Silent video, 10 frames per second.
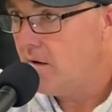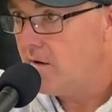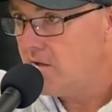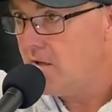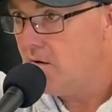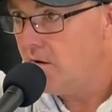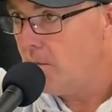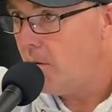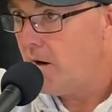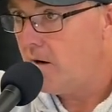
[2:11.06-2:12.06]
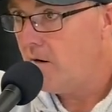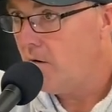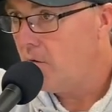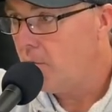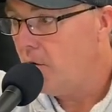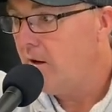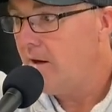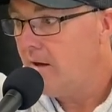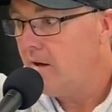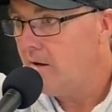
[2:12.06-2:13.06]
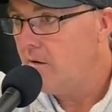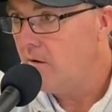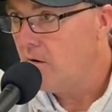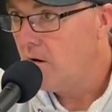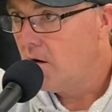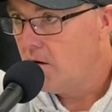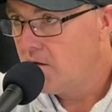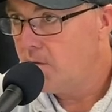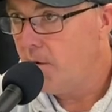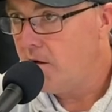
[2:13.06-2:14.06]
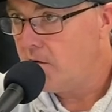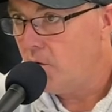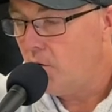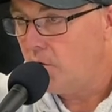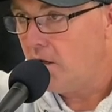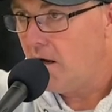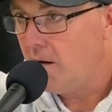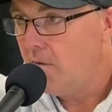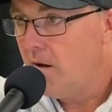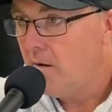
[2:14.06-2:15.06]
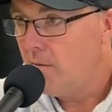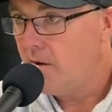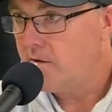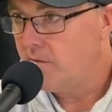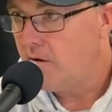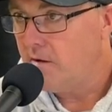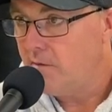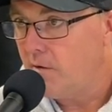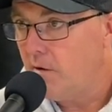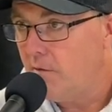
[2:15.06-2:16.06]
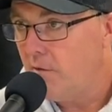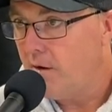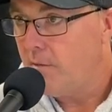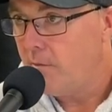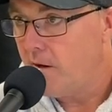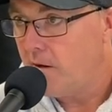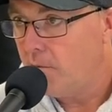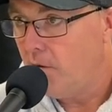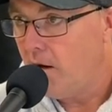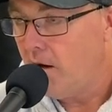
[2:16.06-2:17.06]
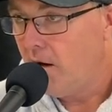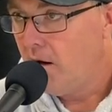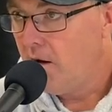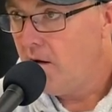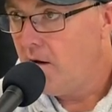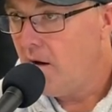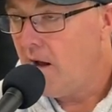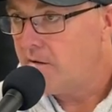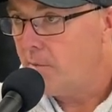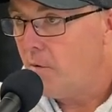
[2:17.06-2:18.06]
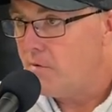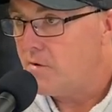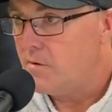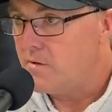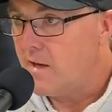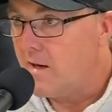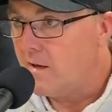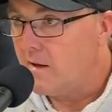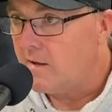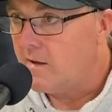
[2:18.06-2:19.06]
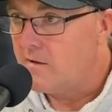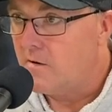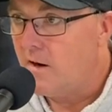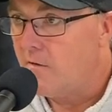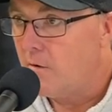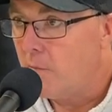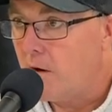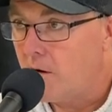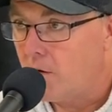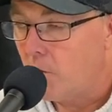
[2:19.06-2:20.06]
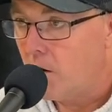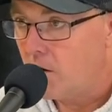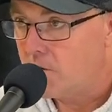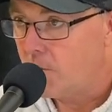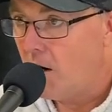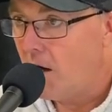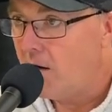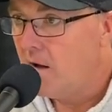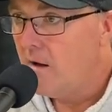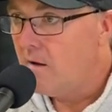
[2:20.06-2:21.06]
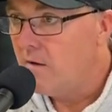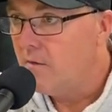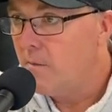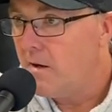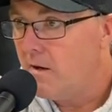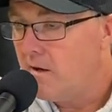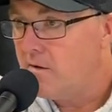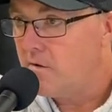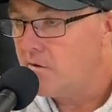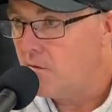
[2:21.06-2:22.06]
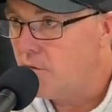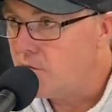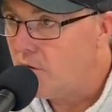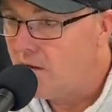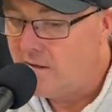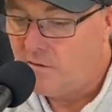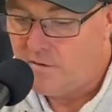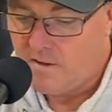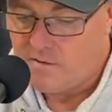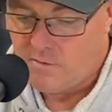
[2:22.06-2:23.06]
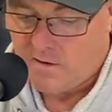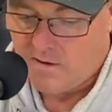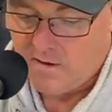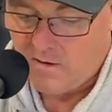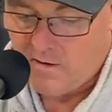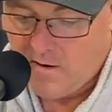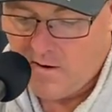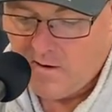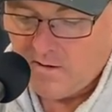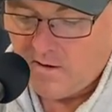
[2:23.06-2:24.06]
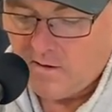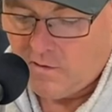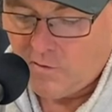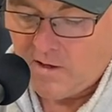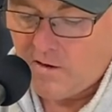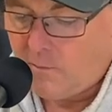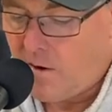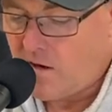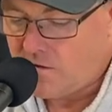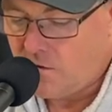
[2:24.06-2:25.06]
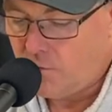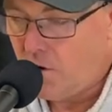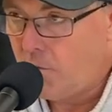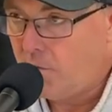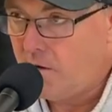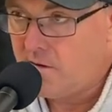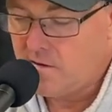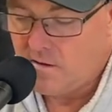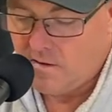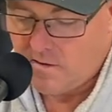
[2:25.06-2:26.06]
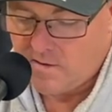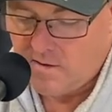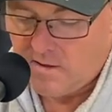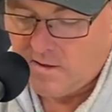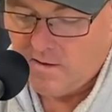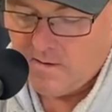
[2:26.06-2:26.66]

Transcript: steering the puck or their play and getting in their space the whole time makes it very difficult for them to make a play. Yep. As opposed to standing like this or having your puck in the wrong spot, you've made it easier. So those are little things right there. Uh, learning how to box out properly as a as a D.